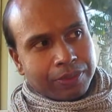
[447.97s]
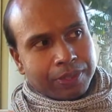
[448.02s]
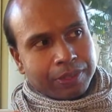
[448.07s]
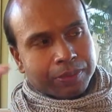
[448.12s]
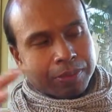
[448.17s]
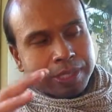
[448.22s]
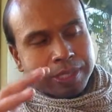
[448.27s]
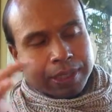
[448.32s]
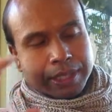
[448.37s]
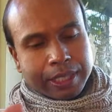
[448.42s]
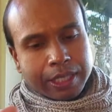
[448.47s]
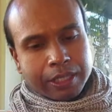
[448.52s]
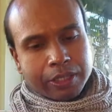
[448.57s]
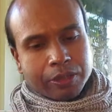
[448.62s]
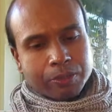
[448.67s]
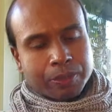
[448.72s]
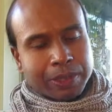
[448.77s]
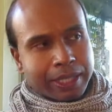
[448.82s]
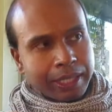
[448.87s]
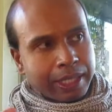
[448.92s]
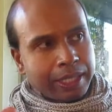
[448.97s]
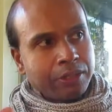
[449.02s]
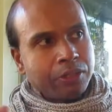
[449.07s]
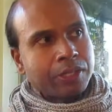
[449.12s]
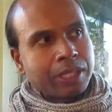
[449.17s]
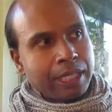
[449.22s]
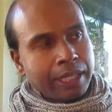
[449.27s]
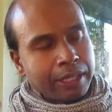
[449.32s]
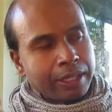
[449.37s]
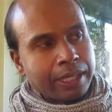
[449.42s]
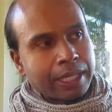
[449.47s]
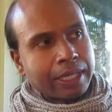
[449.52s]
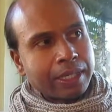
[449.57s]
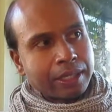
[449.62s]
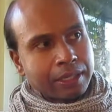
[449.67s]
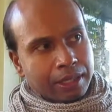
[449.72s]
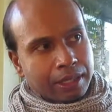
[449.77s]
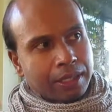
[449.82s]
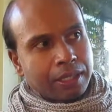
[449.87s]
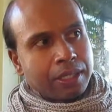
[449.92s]
This might scare you, but then you clear
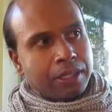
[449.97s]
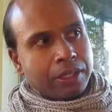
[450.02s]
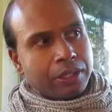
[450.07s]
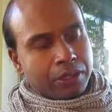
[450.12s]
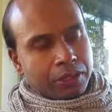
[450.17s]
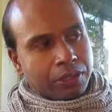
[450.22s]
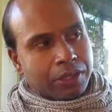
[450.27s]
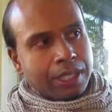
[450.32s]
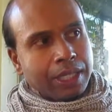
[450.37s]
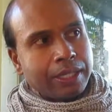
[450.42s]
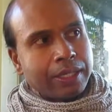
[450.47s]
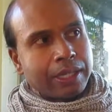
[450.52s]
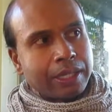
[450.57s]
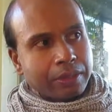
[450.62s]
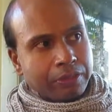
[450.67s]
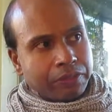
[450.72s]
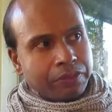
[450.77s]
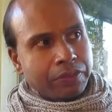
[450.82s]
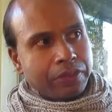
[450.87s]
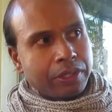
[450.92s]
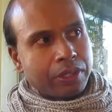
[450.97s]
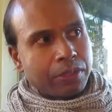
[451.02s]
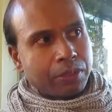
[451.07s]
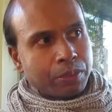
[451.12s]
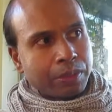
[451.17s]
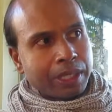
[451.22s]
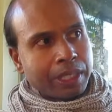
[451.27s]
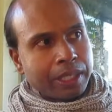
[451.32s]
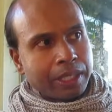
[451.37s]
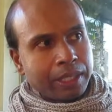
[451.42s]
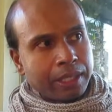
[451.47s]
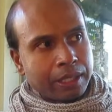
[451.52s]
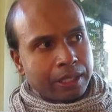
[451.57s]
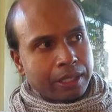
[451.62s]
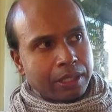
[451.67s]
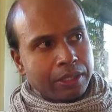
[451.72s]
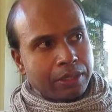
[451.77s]
that, you clear that fear away.